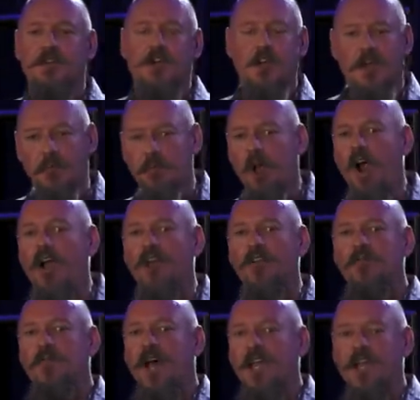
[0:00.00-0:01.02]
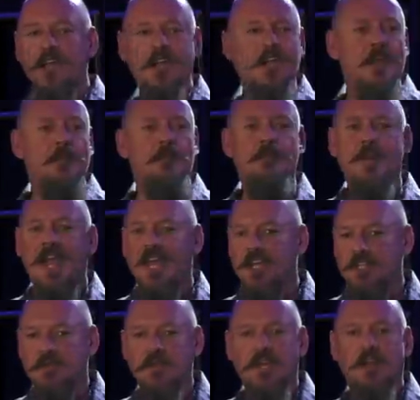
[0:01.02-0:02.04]
And, am part of my
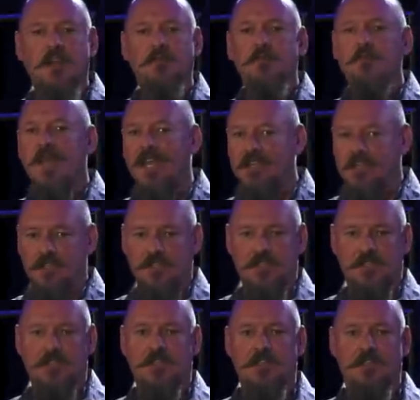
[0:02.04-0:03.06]
management and maintenance